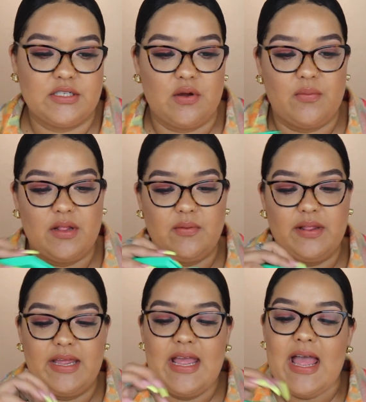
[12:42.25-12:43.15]
So I really,
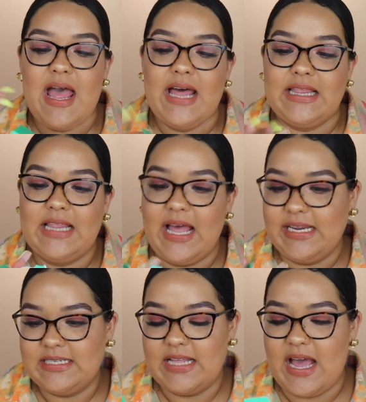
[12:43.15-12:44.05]
really
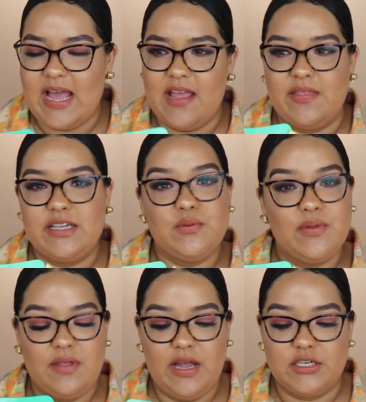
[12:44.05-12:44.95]
liked that. And that's
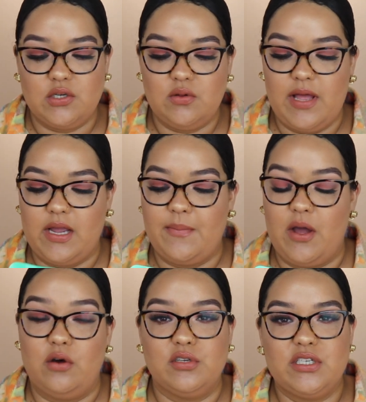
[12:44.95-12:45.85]
one thing I do like
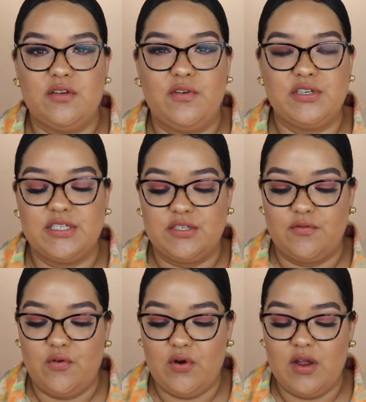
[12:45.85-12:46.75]
about Ulta versus
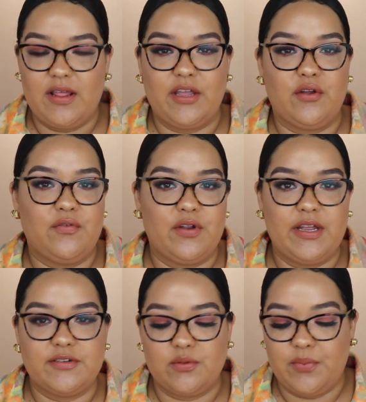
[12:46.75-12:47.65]
Sephora, like your free
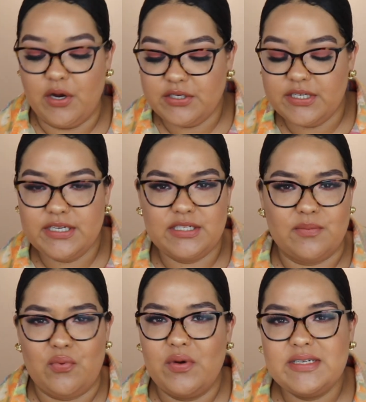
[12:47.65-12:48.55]
gifts with purchase. The
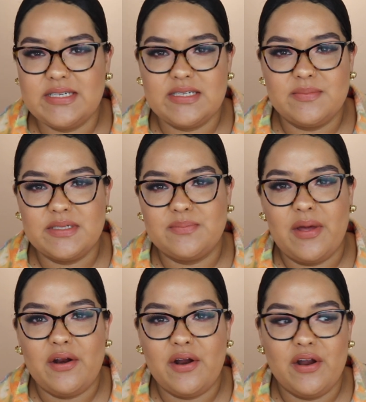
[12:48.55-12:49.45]
point system is
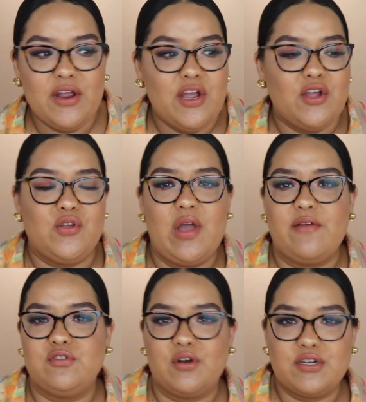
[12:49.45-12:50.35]
better. You
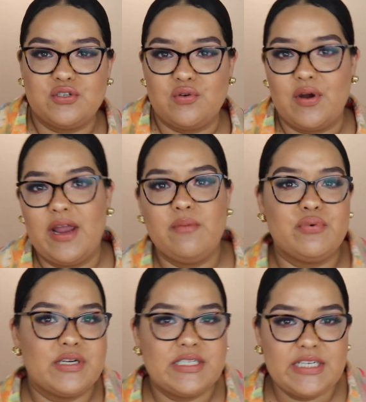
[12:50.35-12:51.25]
have drugstore and
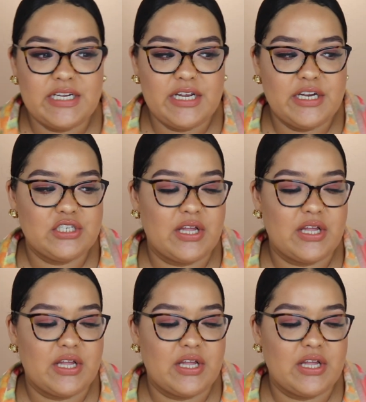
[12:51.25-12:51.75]
prestige.